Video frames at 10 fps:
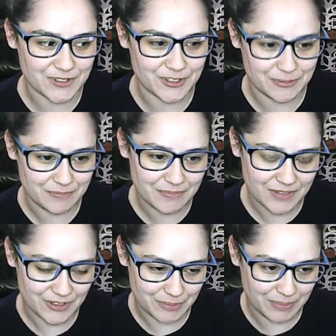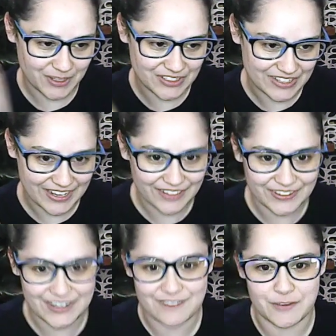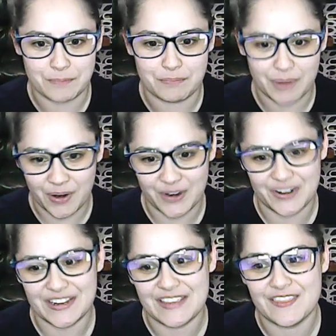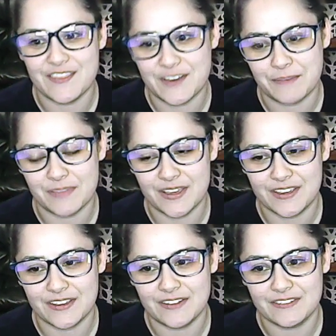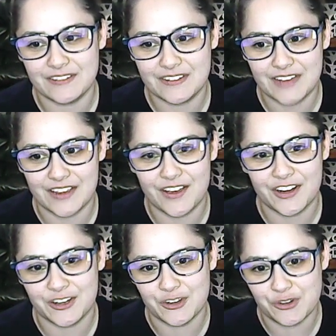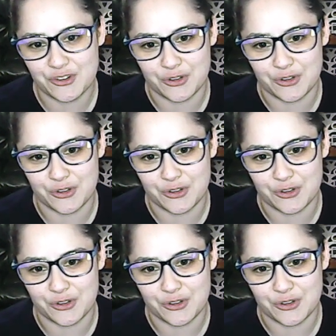a personality of a bard in them, like a chaotic neutral